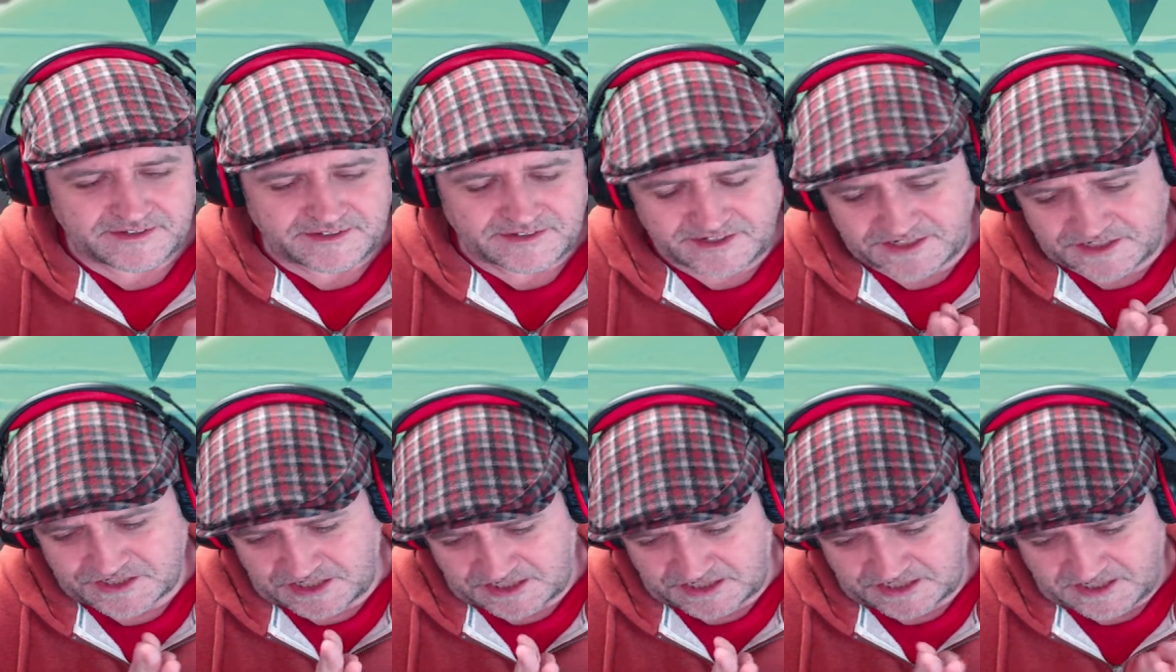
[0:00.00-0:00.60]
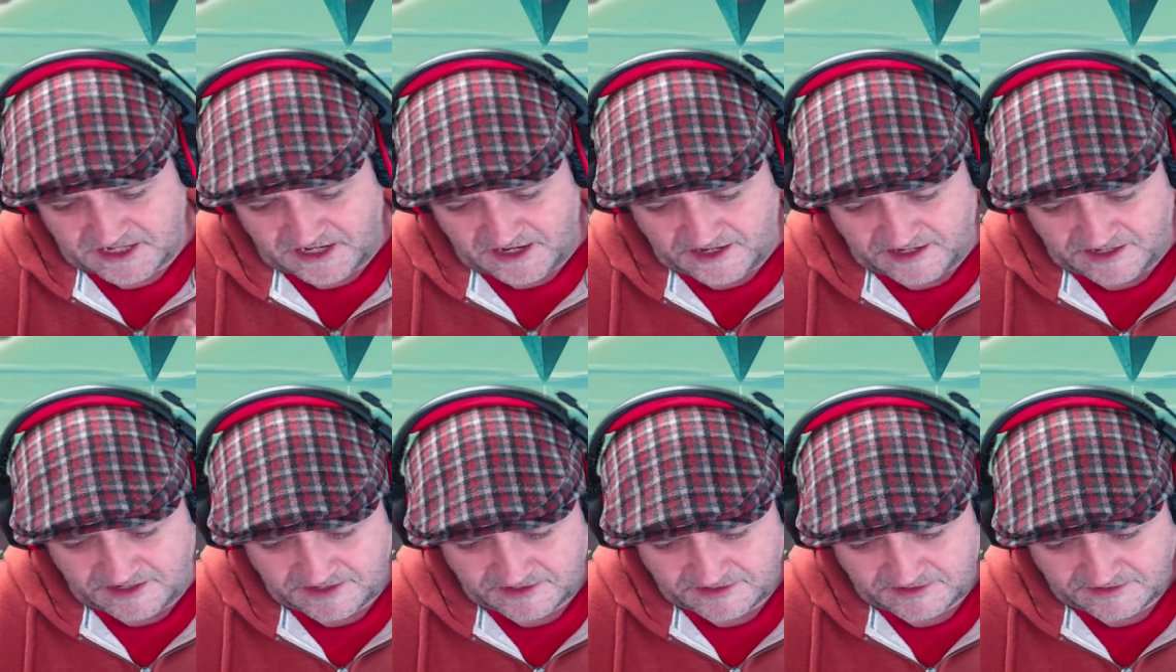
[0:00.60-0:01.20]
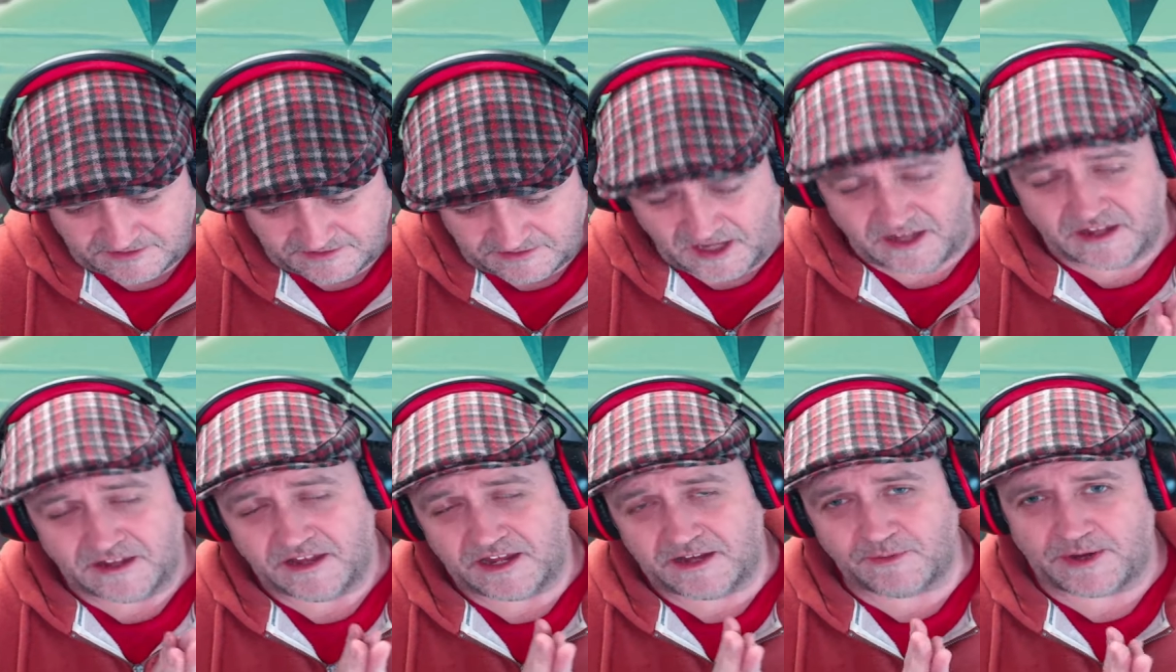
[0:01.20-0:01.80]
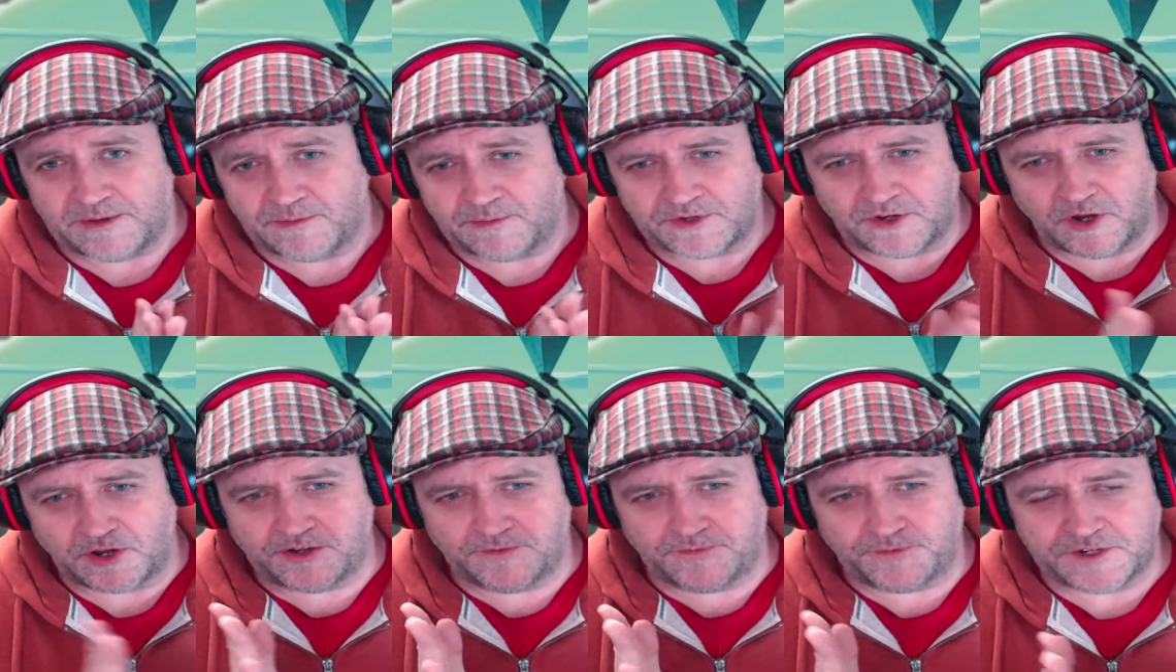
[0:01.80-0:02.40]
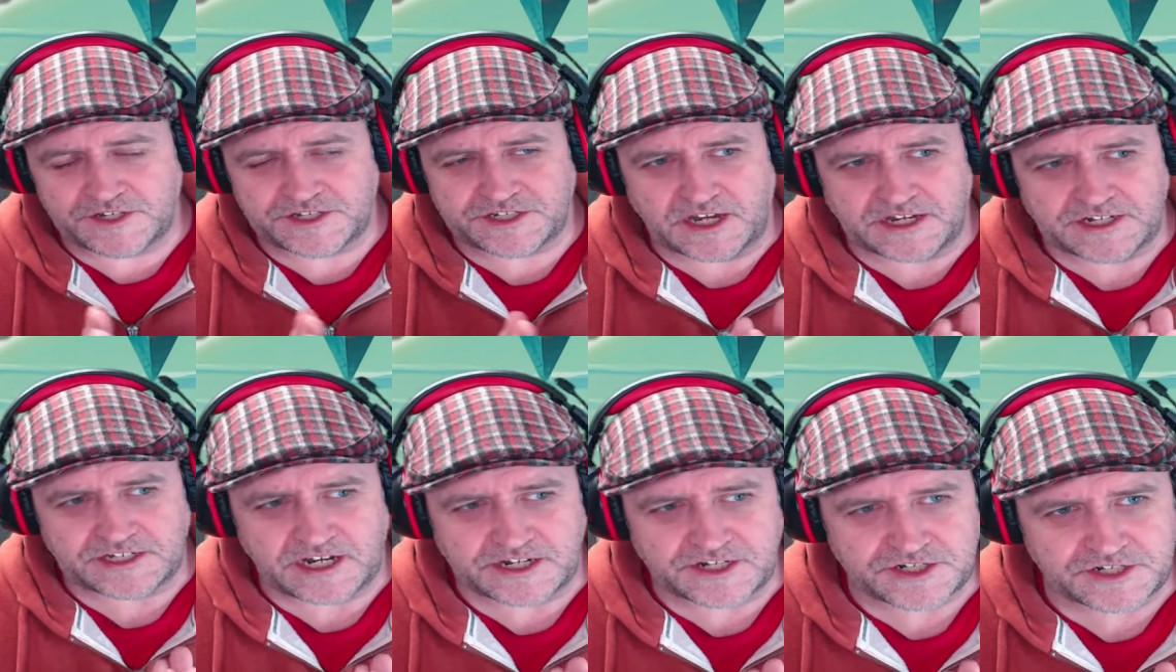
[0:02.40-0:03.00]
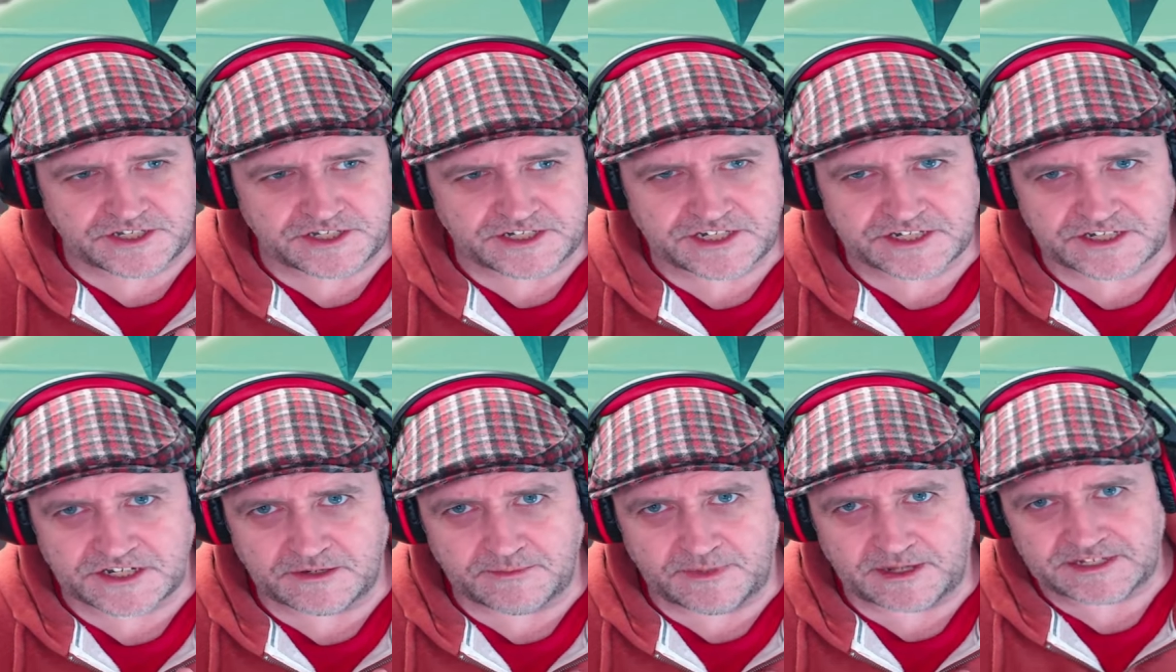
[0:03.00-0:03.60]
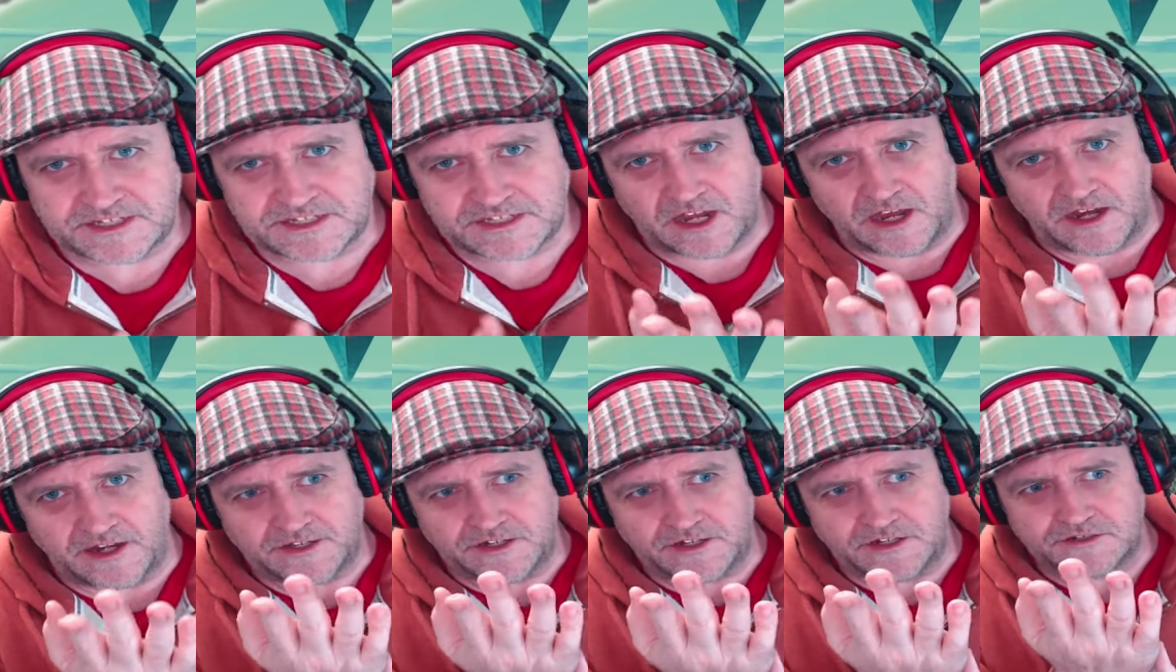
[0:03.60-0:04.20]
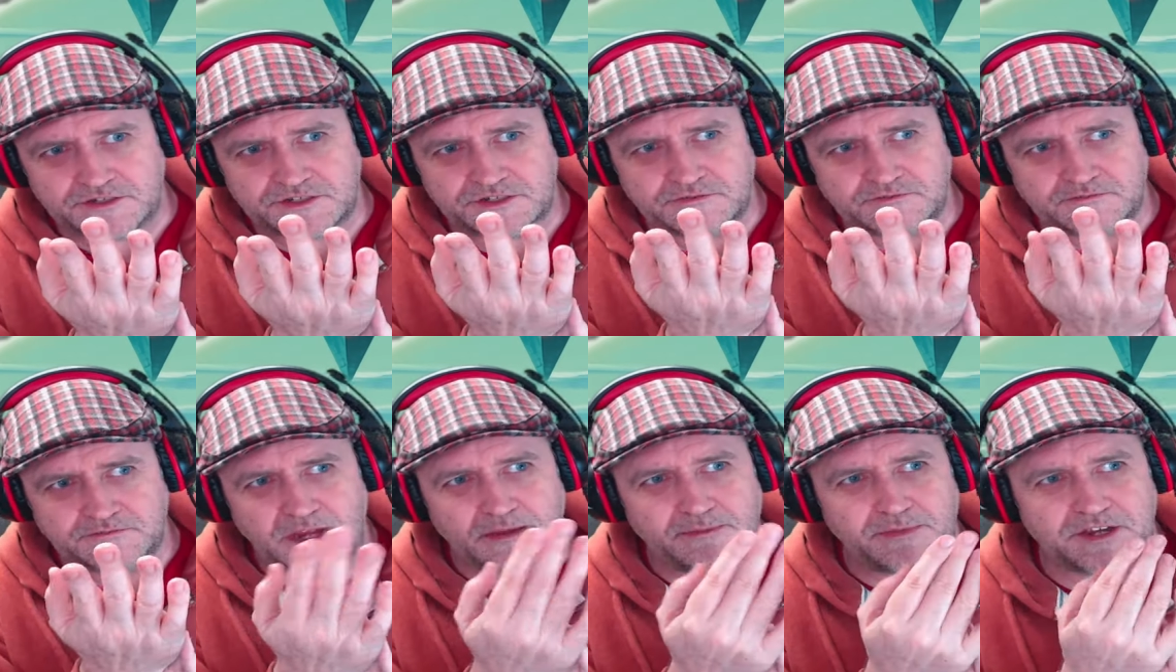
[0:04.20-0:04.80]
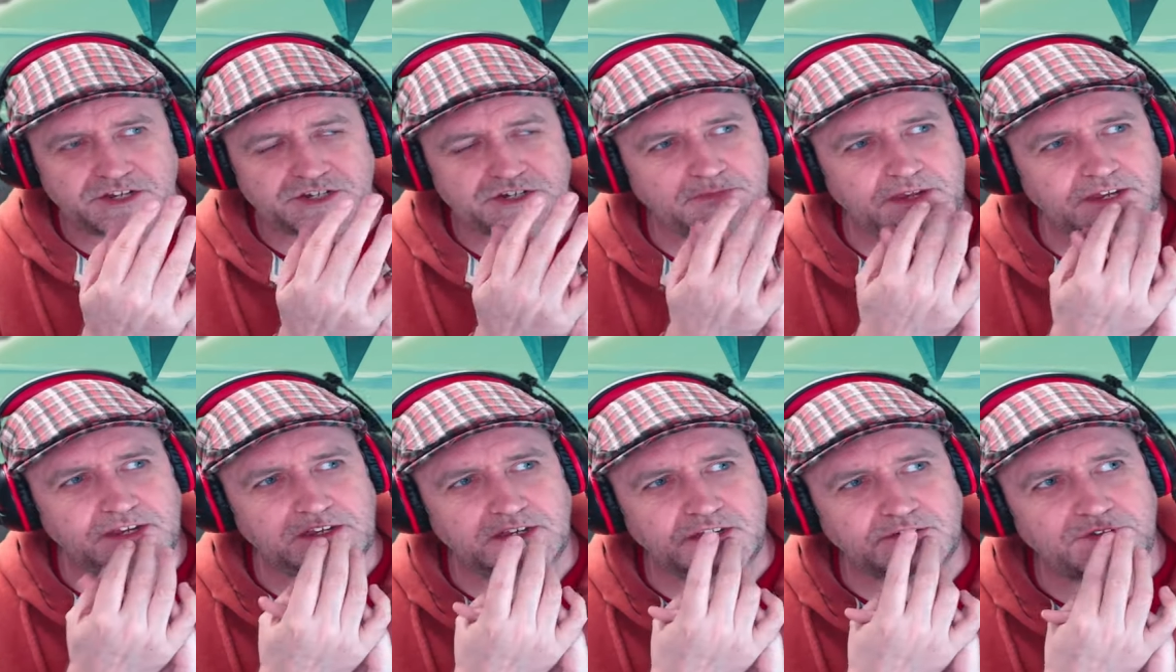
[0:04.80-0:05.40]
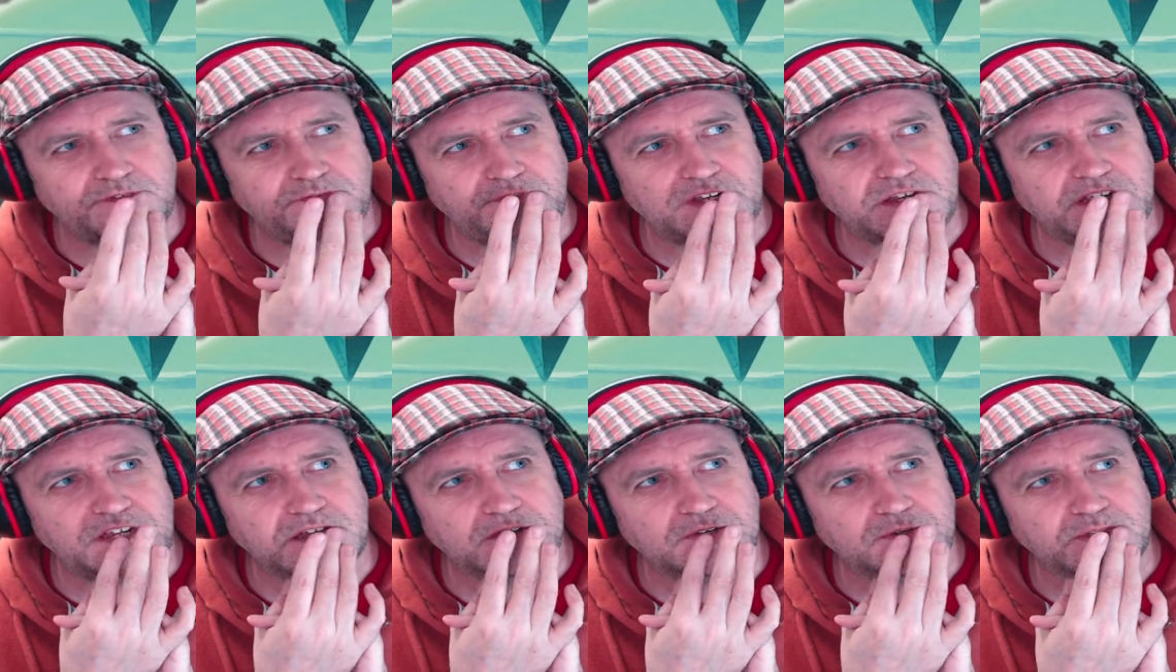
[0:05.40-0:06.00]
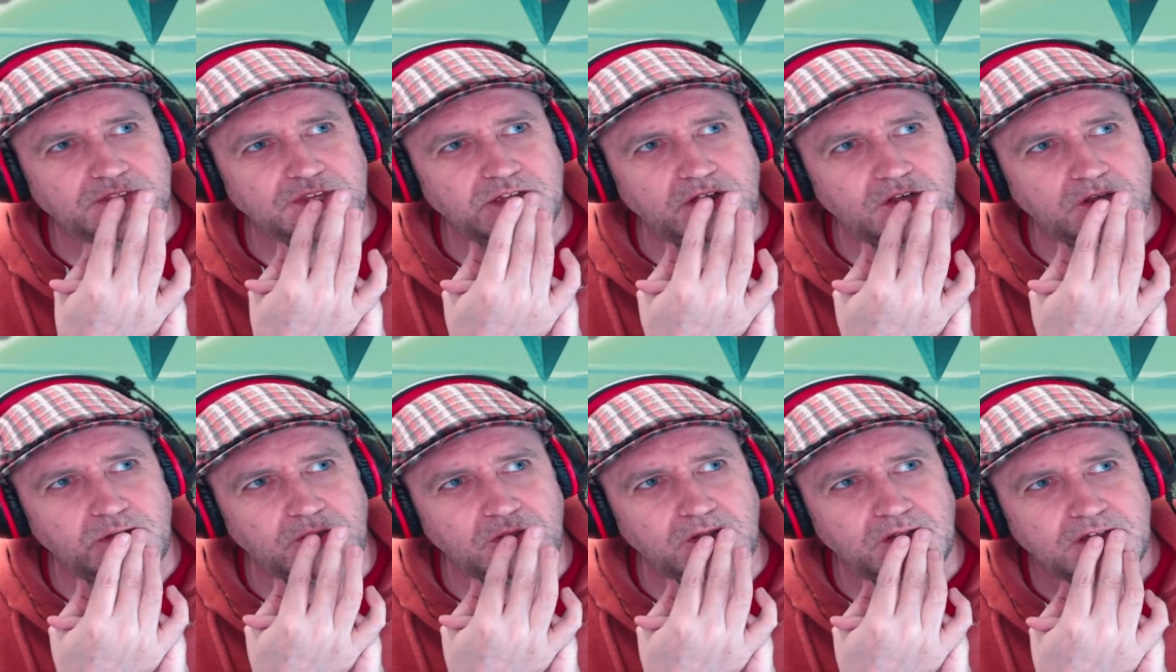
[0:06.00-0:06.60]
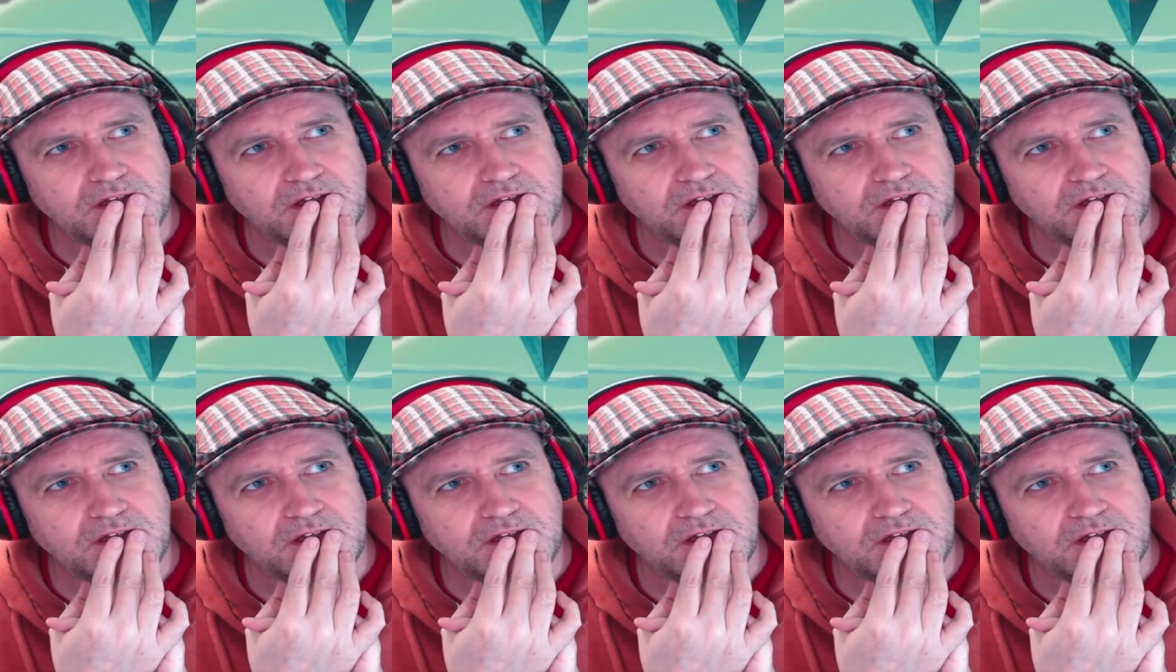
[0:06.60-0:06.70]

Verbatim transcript: It's just, uh, yeah, anyway, we're going off on a side tangent. This is No Man's Sky news. Maybe I should make another video on the whole